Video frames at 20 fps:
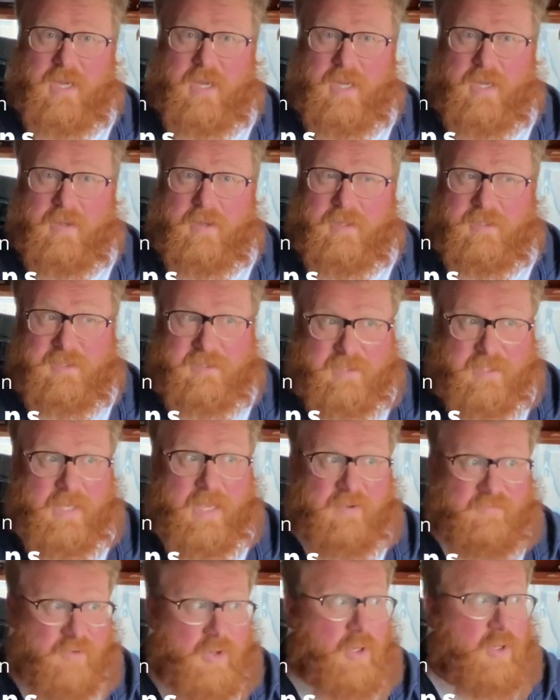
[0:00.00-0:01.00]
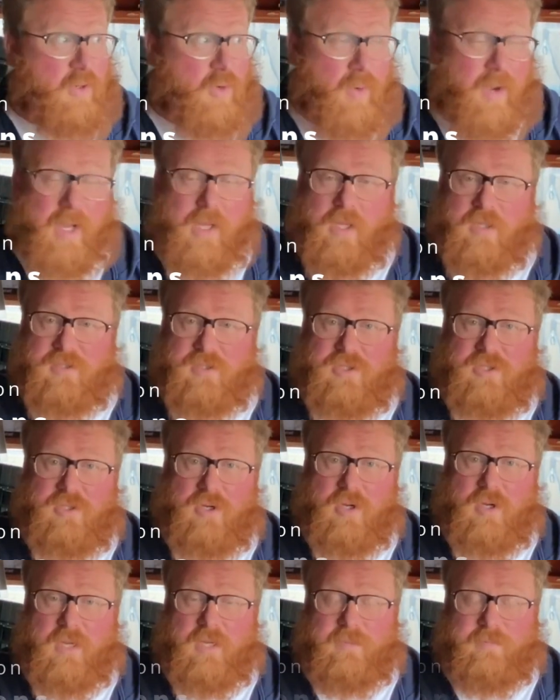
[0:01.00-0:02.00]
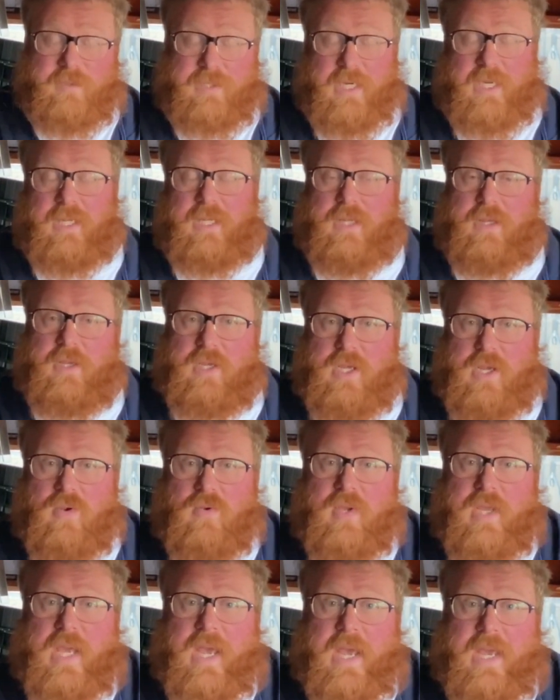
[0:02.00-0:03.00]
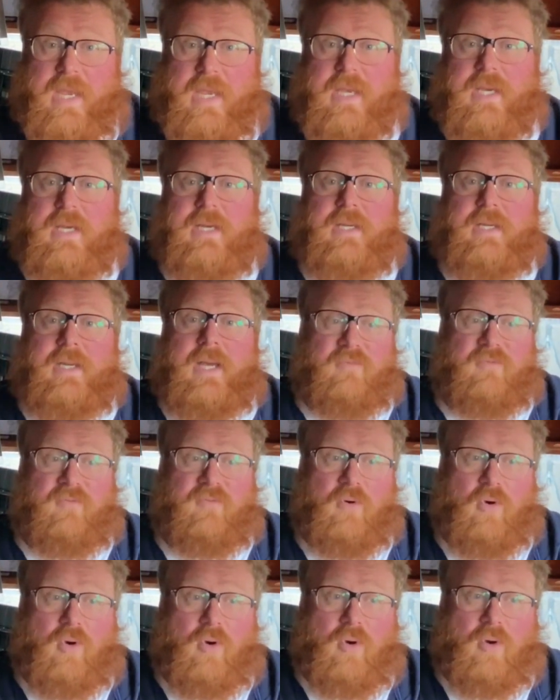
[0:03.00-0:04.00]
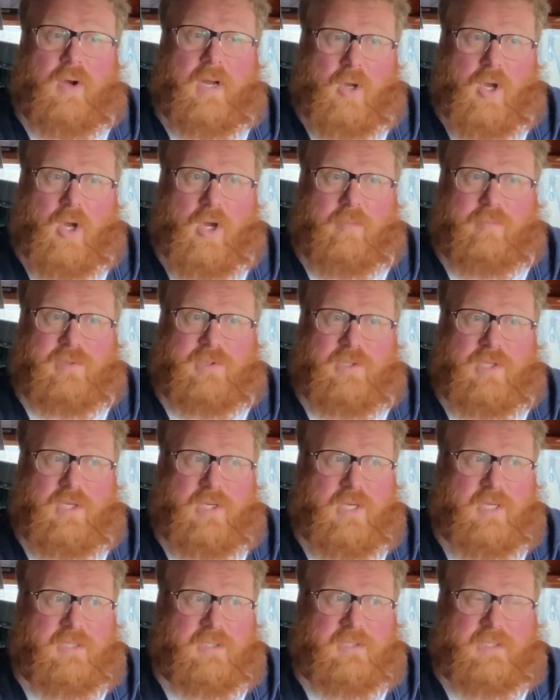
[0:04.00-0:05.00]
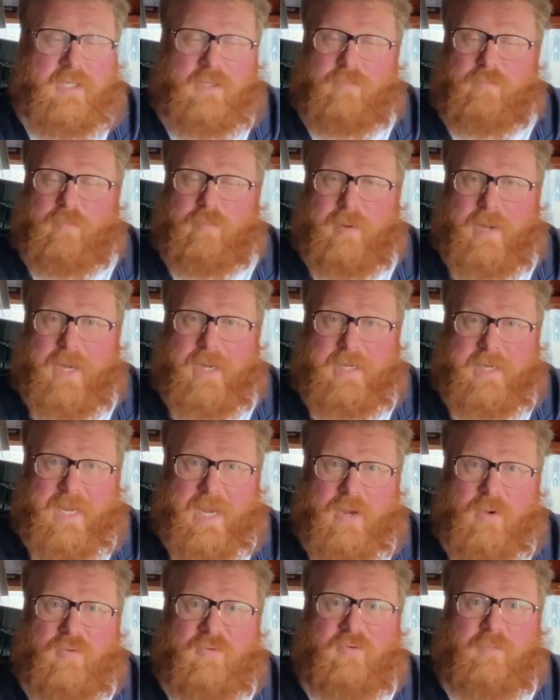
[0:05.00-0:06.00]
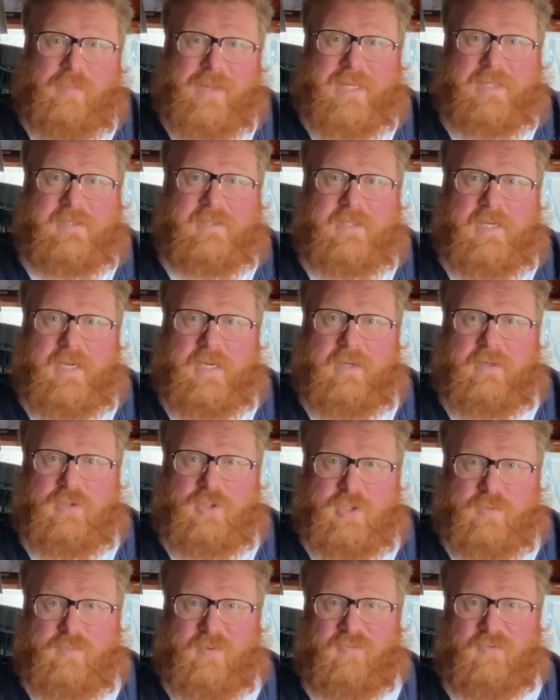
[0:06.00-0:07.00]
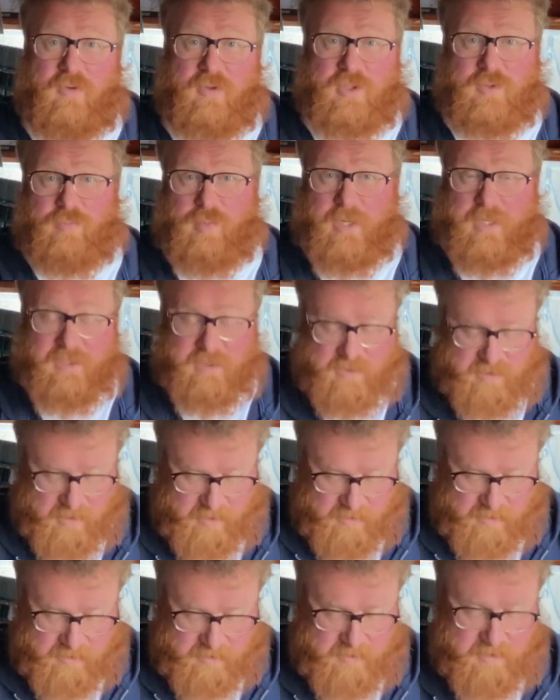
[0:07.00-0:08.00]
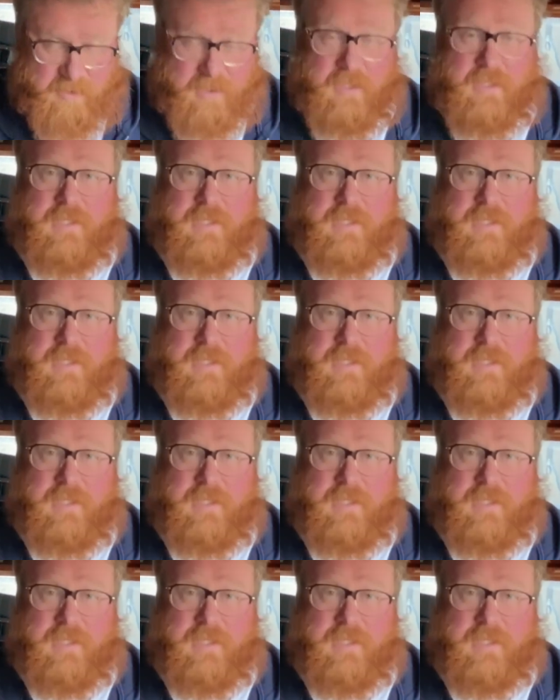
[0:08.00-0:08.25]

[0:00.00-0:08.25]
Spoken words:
and still have got quite a lot of stock, particularly in the UK, for hops that you can still buy now for planting just before spring starts.